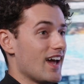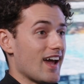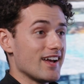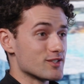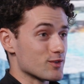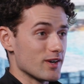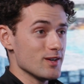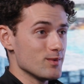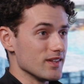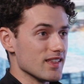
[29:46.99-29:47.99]
hey, it's
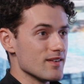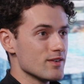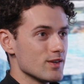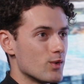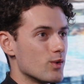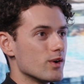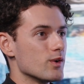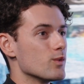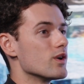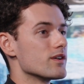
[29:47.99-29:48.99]
great, we love it,
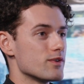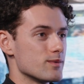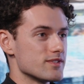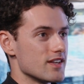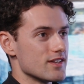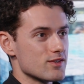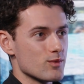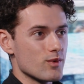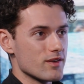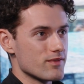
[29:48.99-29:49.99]
or what if it was this, or
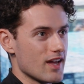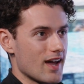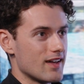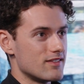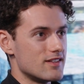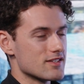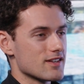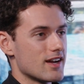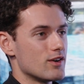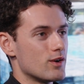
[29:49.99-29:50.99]
what if it had this
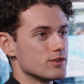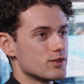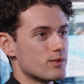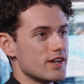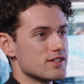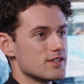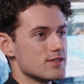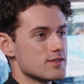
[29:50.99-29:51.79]
kind of alteration?